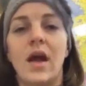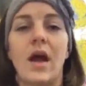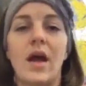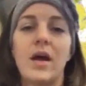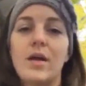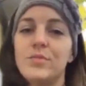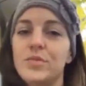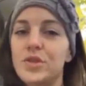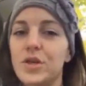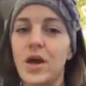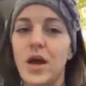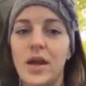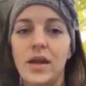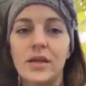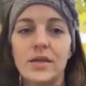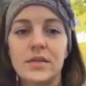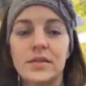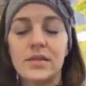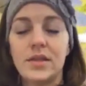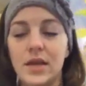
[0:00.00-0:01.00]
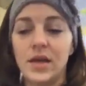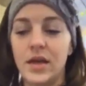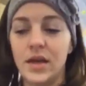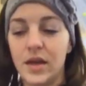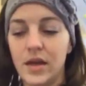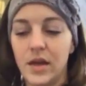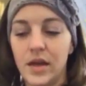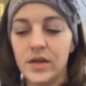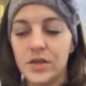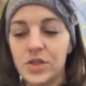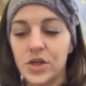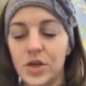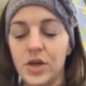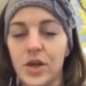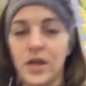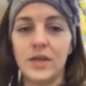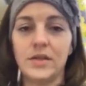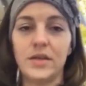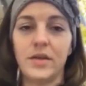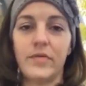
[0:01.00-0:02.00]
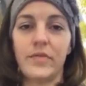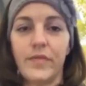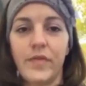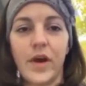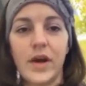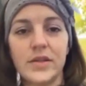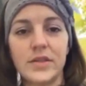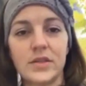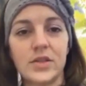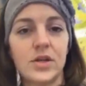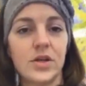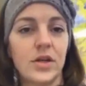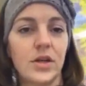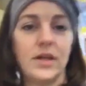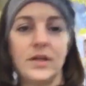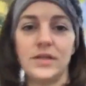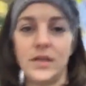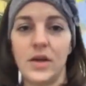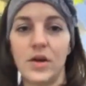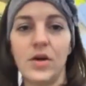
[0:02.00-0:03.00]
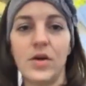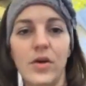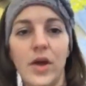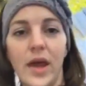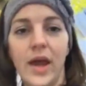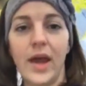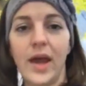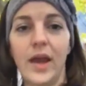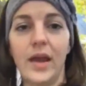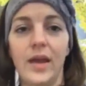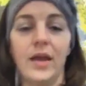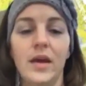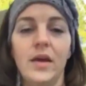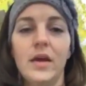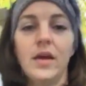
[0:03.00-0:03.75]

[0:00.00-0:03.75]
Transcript: Shawna's attorney and David Fry's attorney did okay.